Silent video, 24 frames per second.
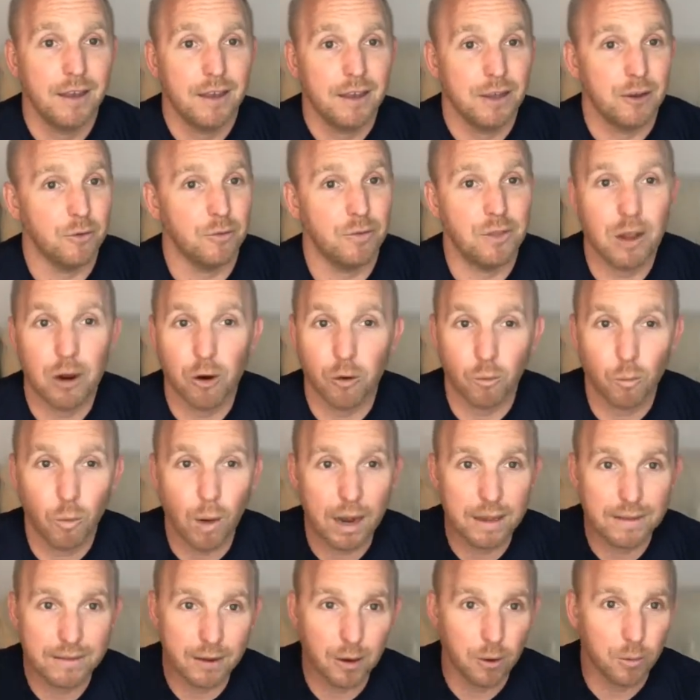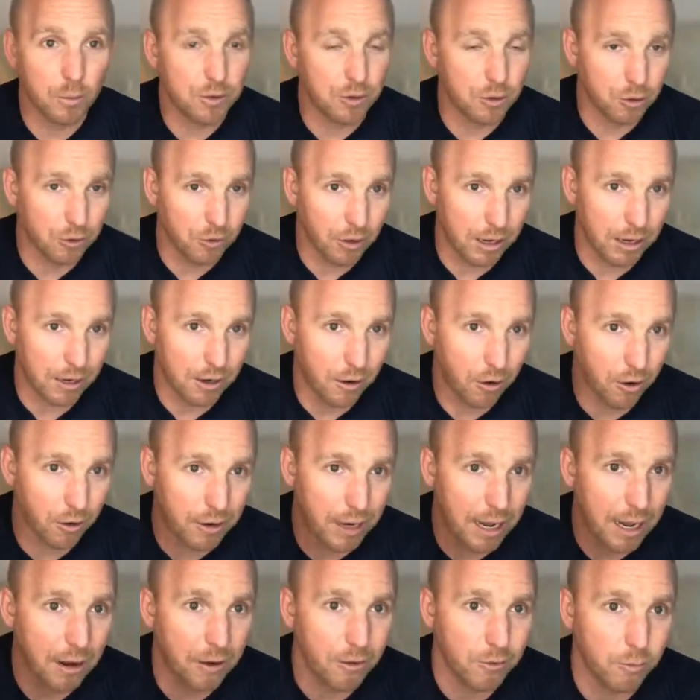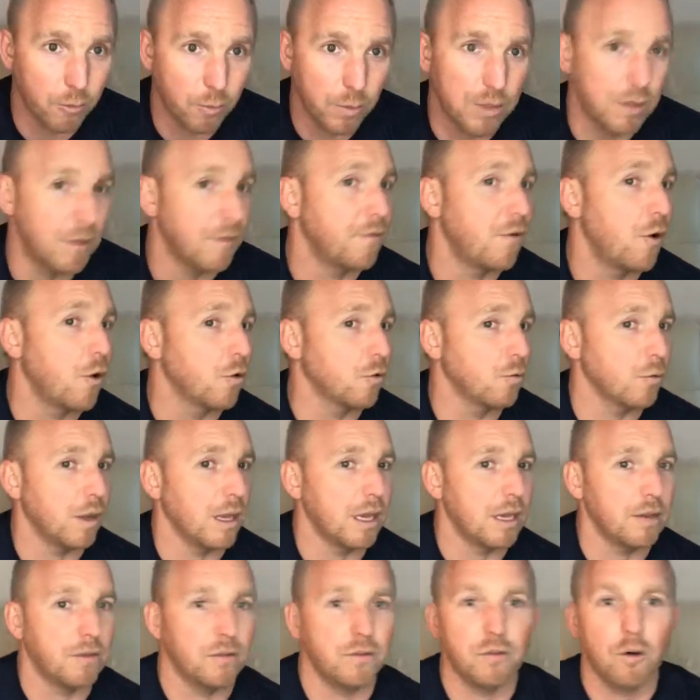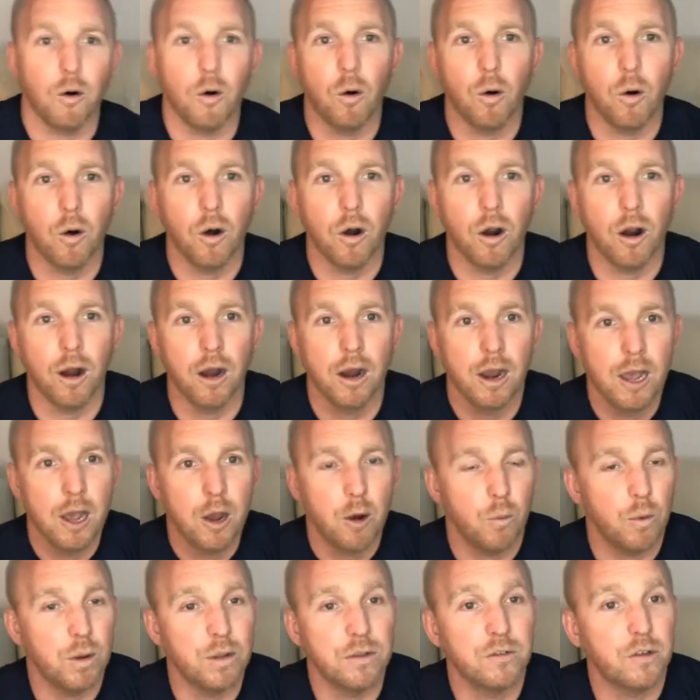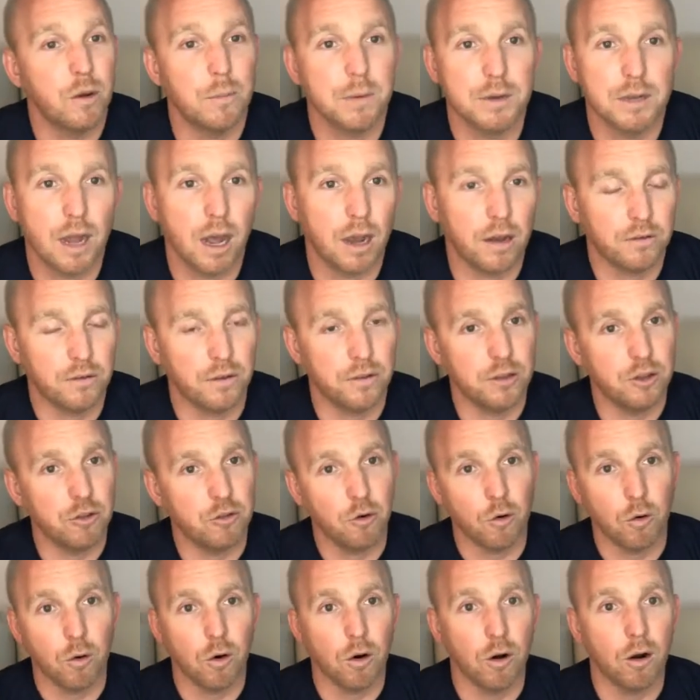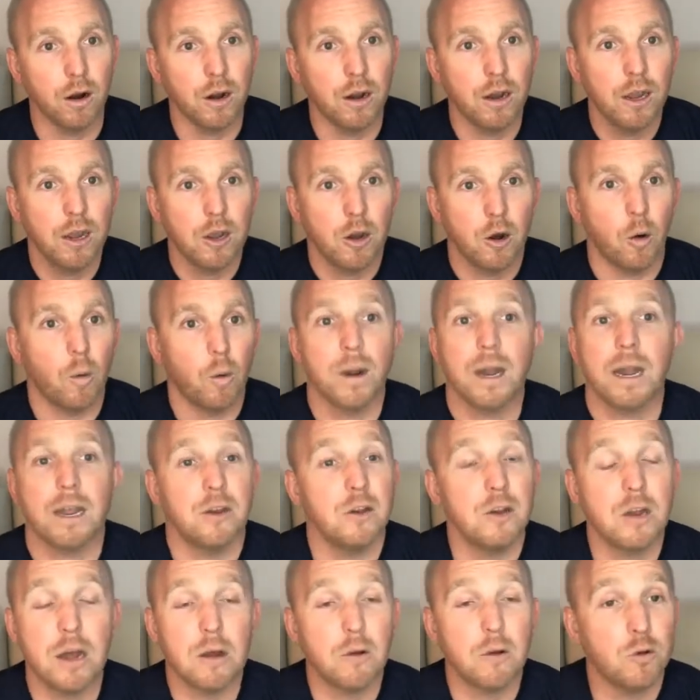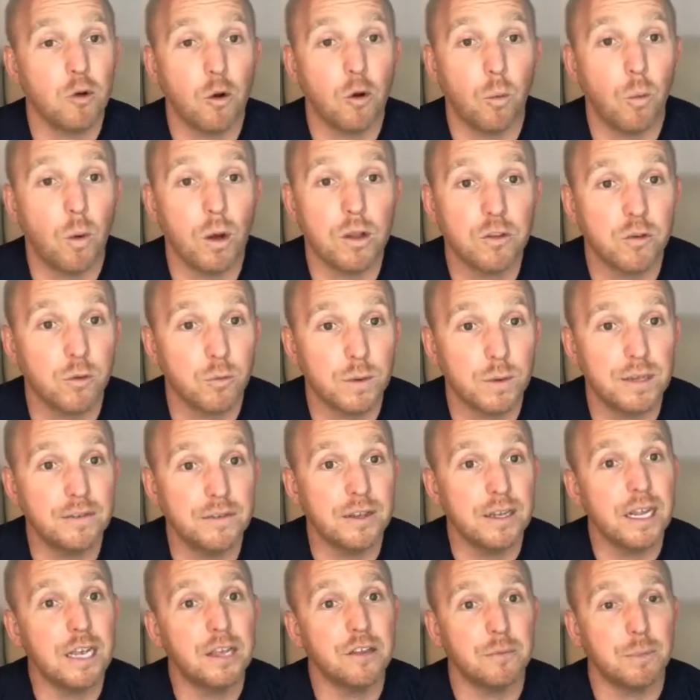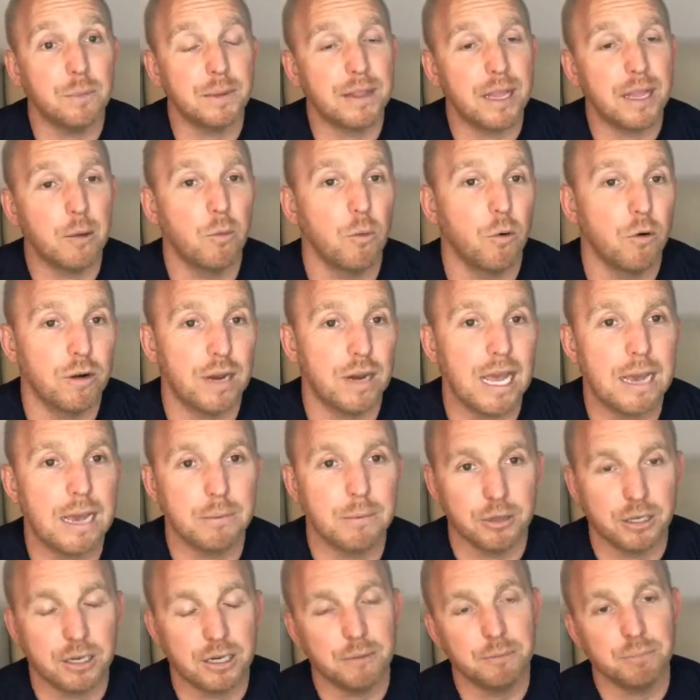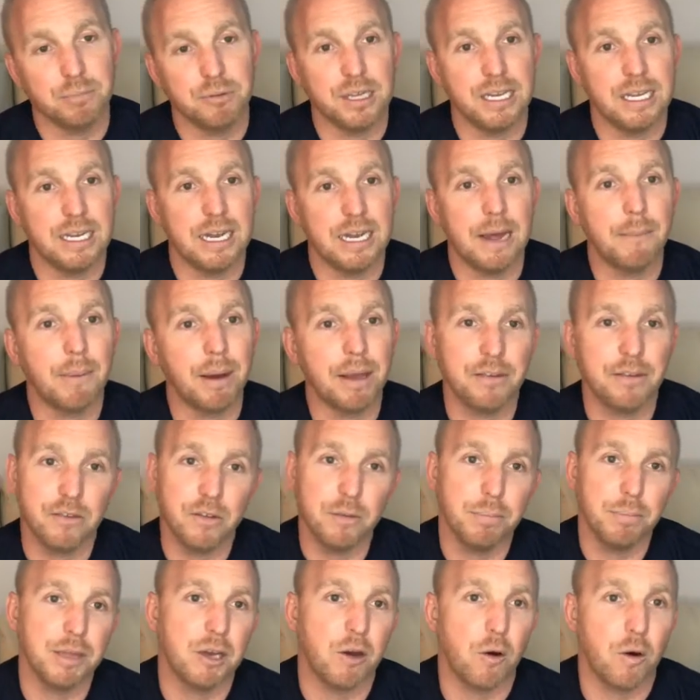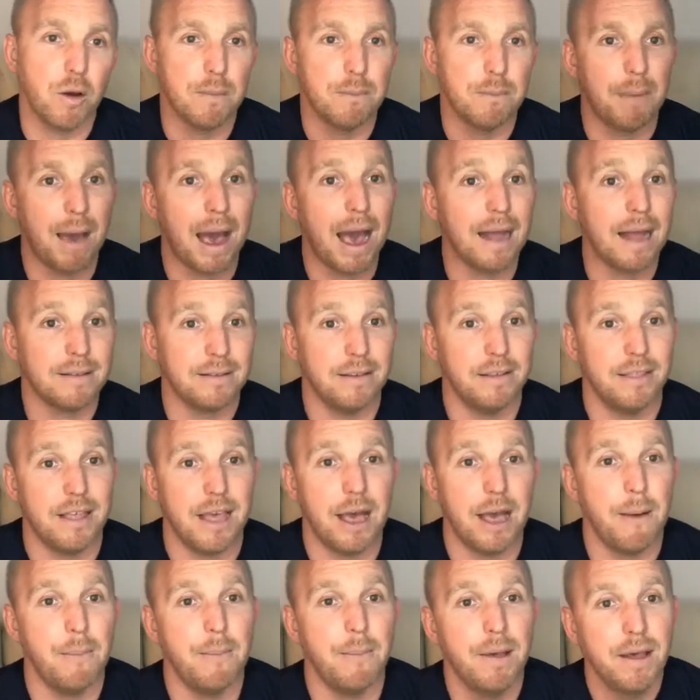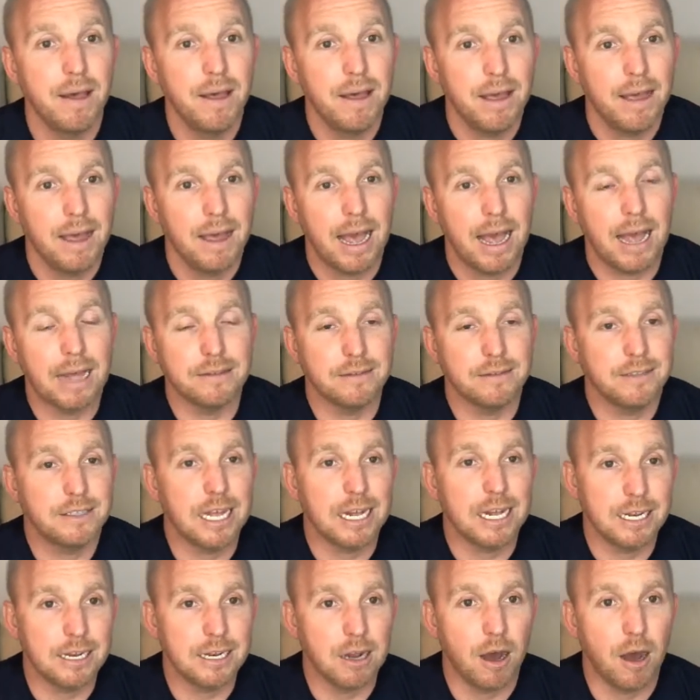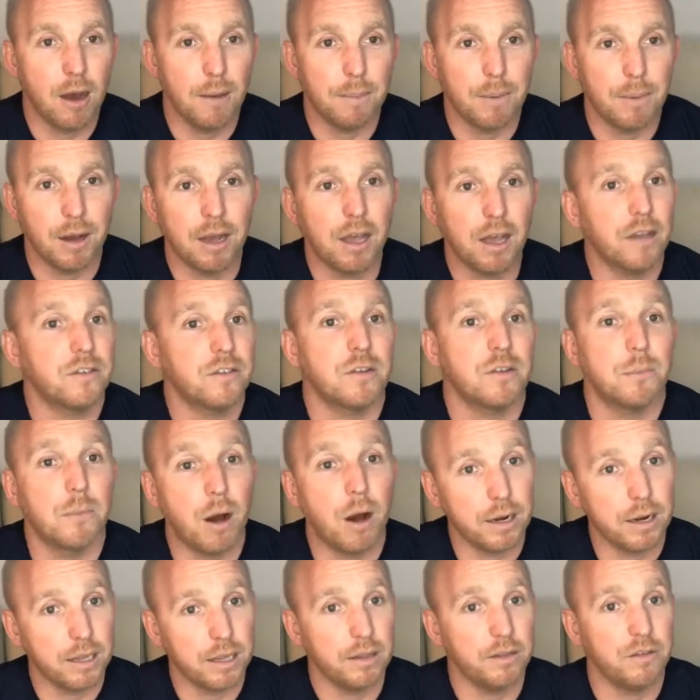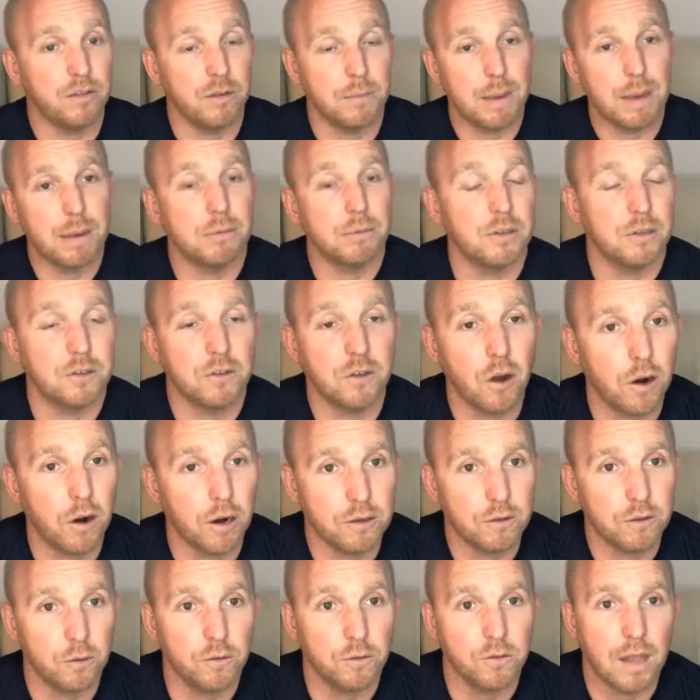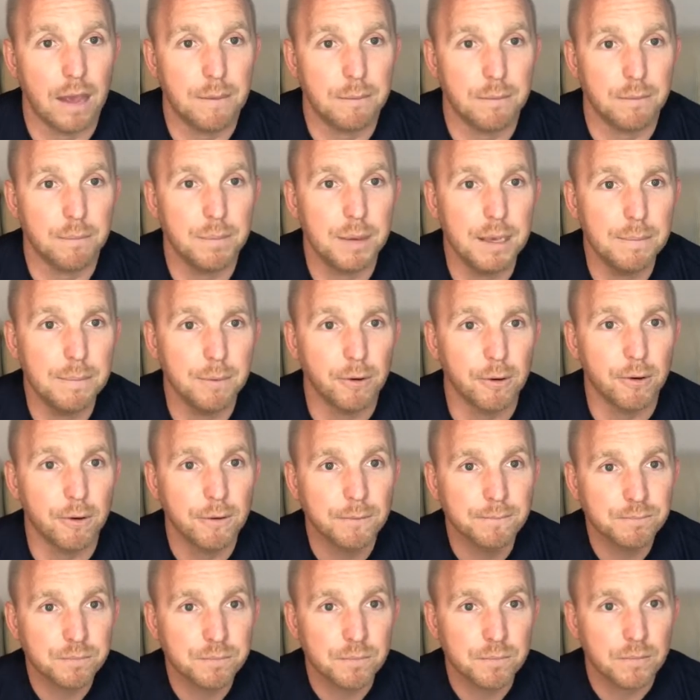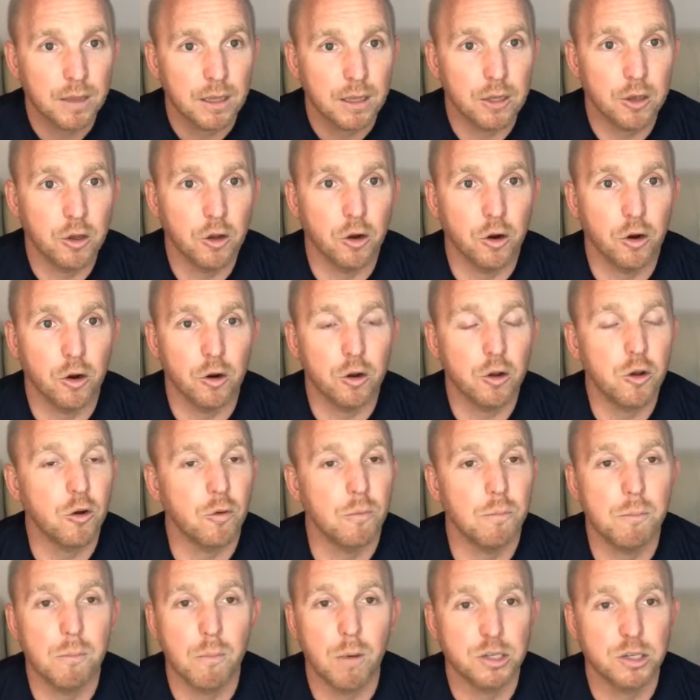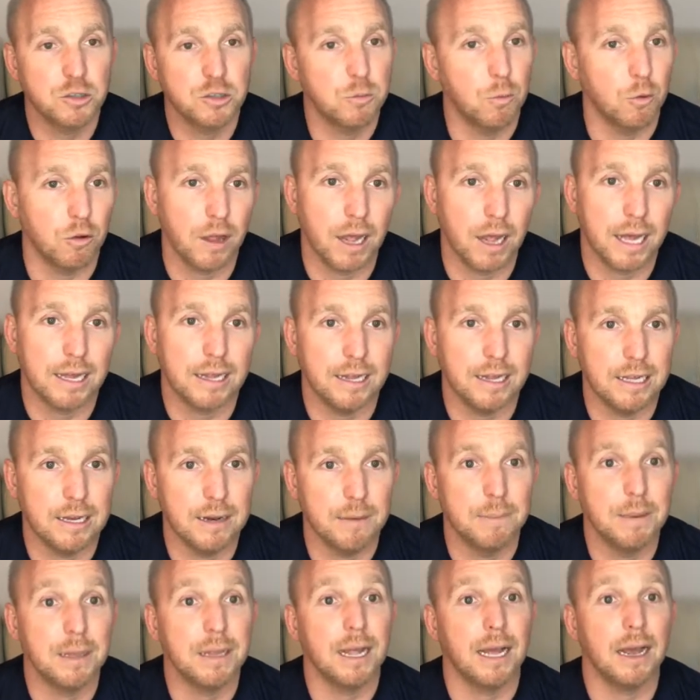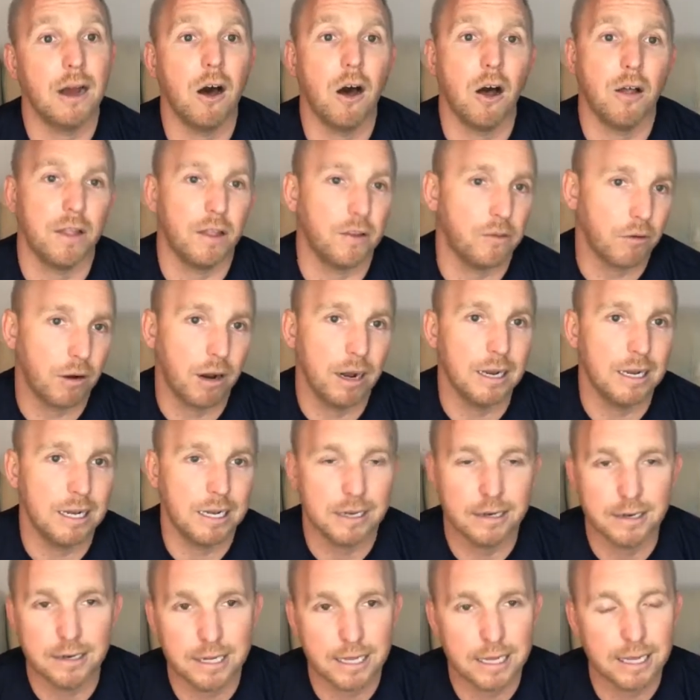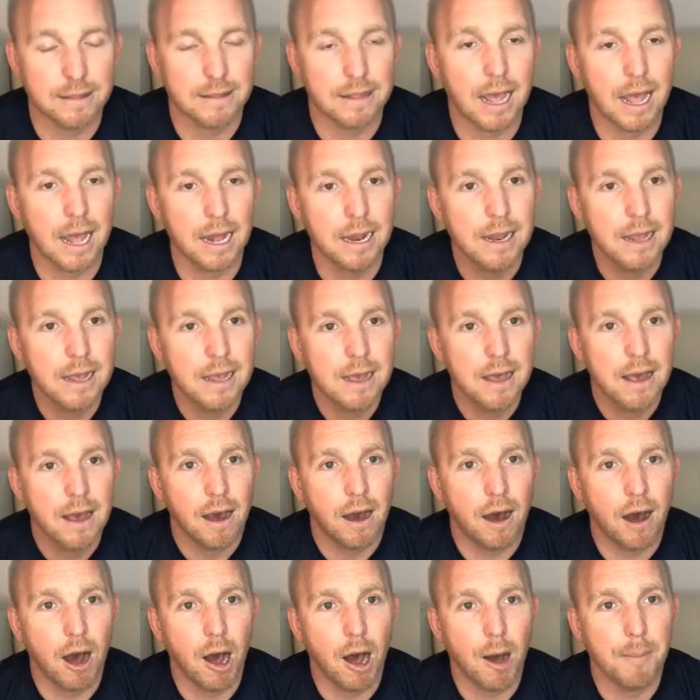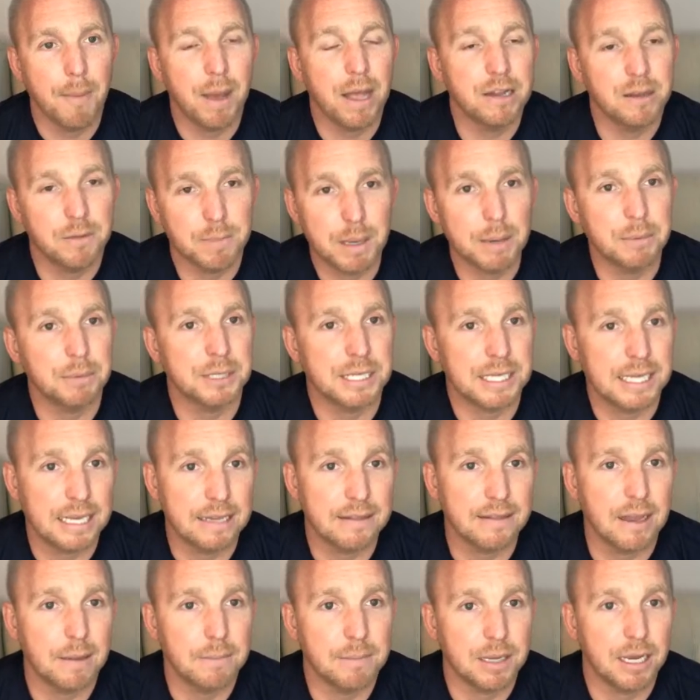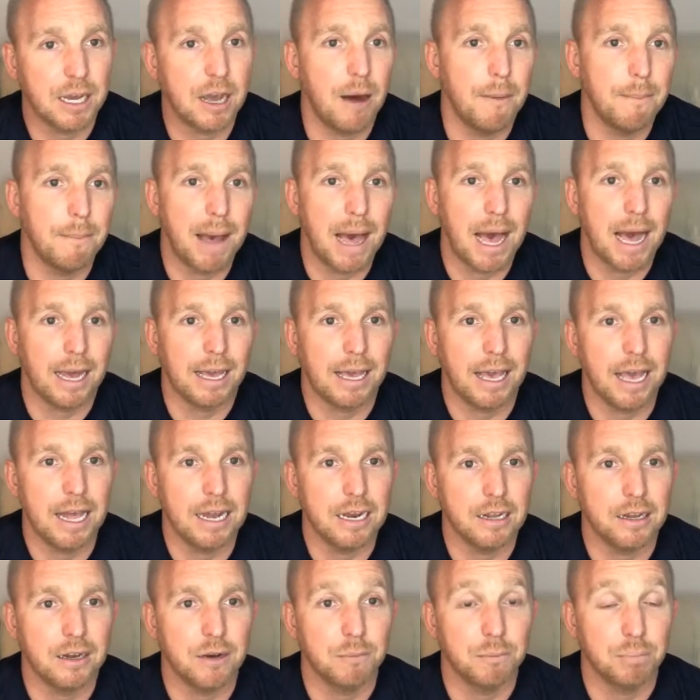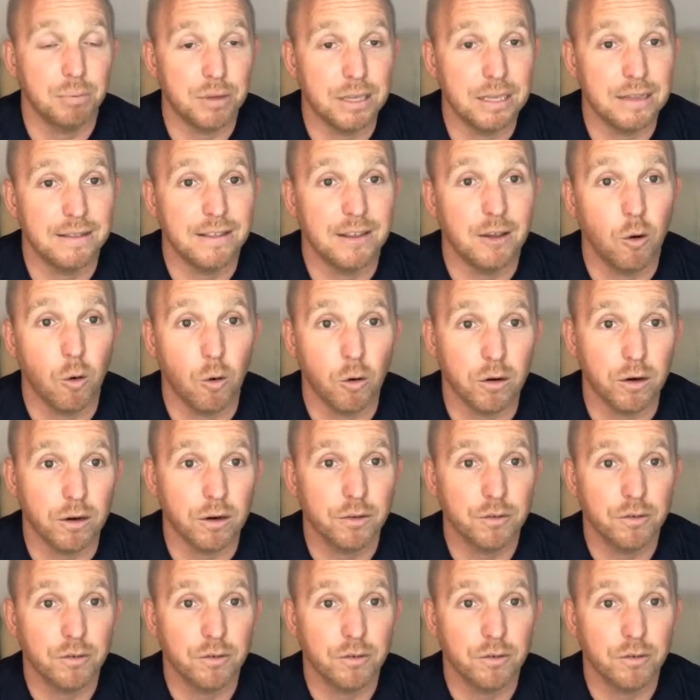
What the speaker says: They are right there with their credit card out when the phone rings or when someone knocks on the door or whatever. You don't know what the reason is, but they weren't able to complete it. And by simply going back to them and setting up a custom audience to be able to target those type of people, you're much more likely to be like, oh, that's right, I needed to get that, and to be able to get them to come back and complete the order.